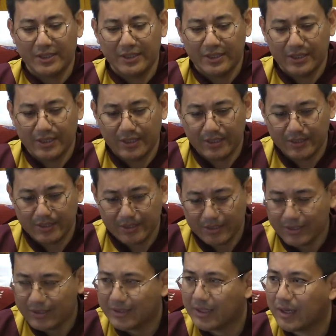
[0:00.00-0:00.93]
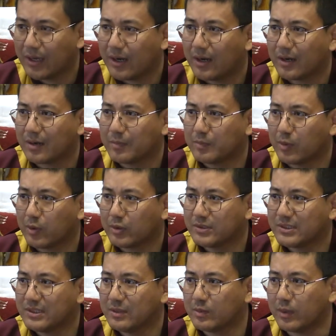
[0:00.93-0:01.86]
And then they are
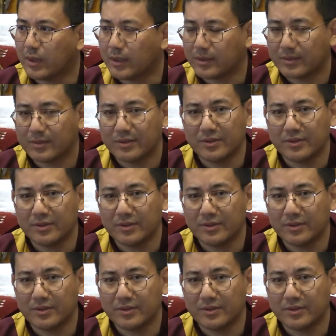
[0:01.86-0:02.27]
bossy one,